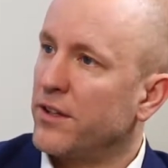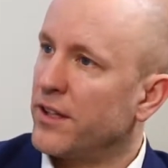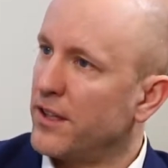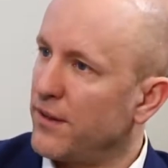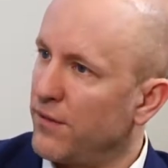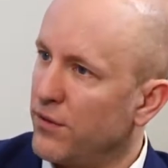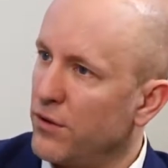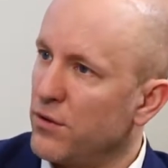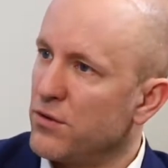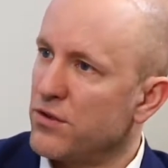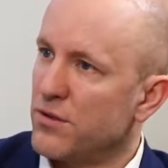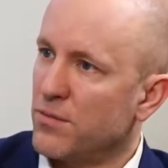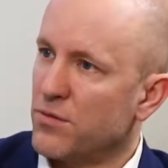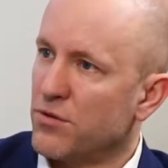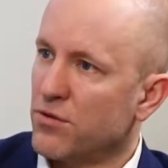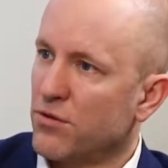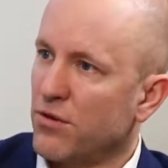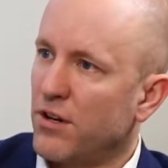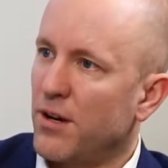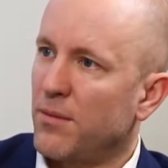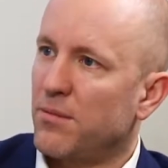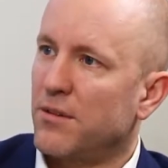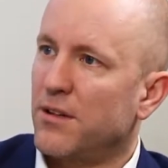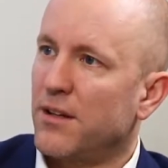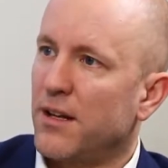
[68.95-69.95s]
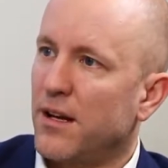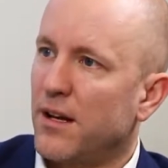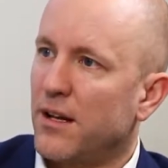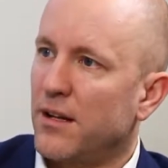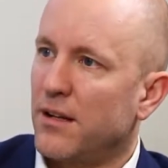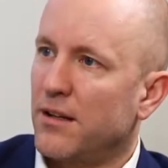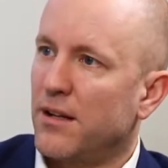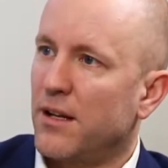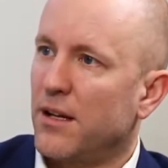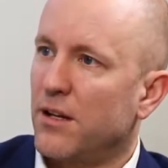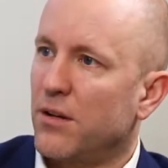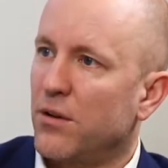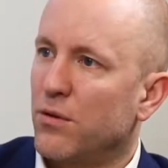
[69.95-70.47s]
like if you subscribe to
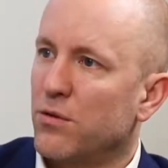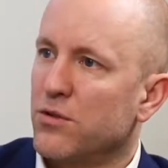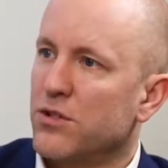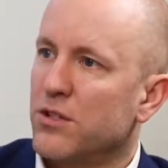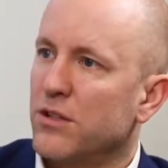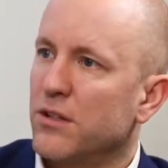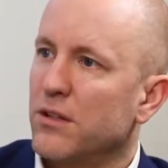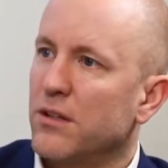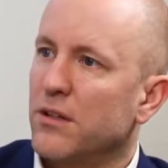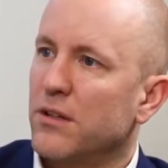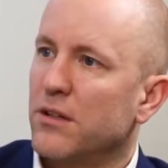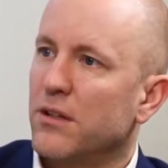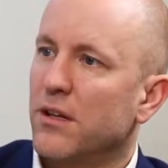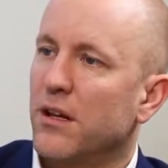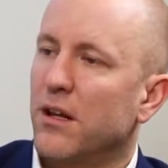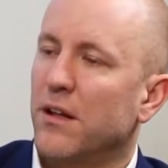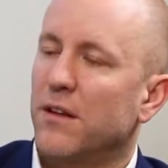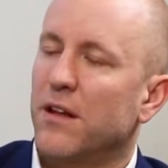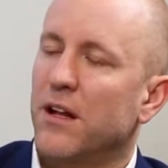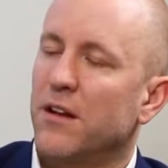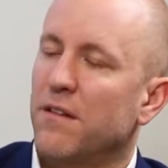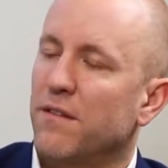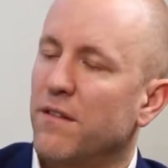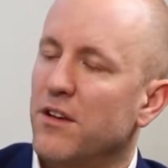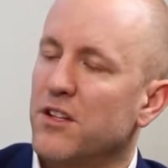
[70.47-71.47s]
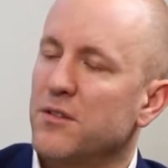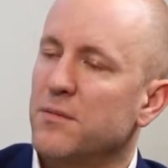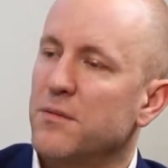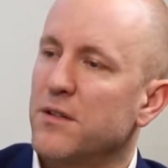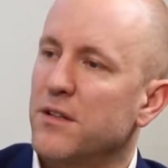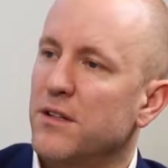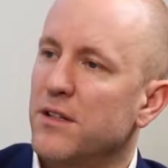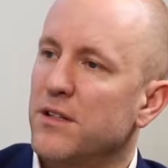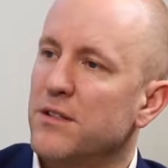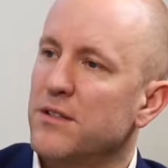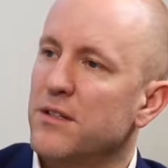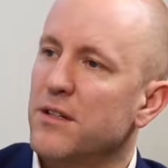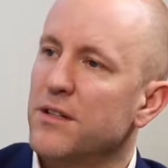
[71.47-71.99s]
that notion, that
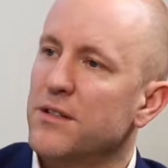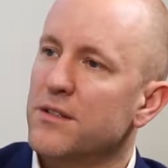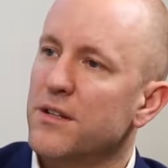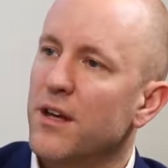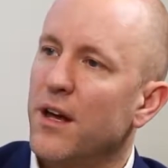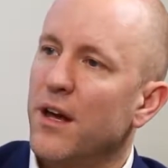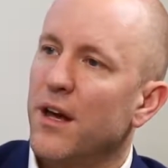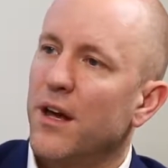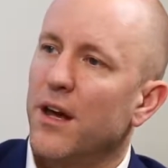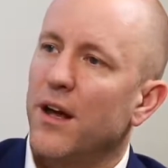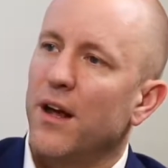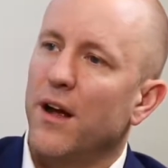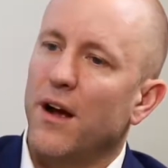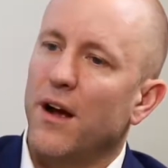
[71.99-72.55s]
investment thesis,